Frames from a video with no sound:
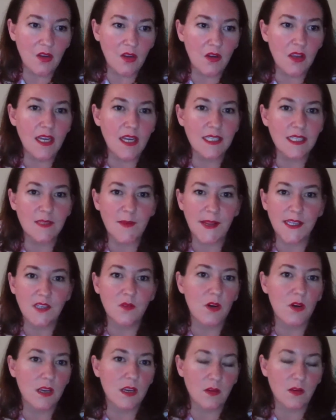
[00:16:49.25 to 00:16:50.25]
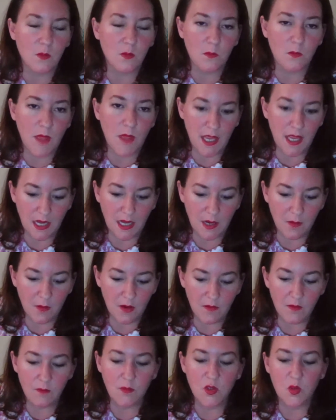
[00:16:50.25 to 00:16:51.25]
you can expect to work make anywhere
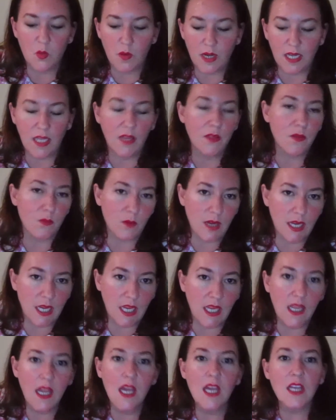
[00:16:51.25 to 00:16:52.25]
from twenty-three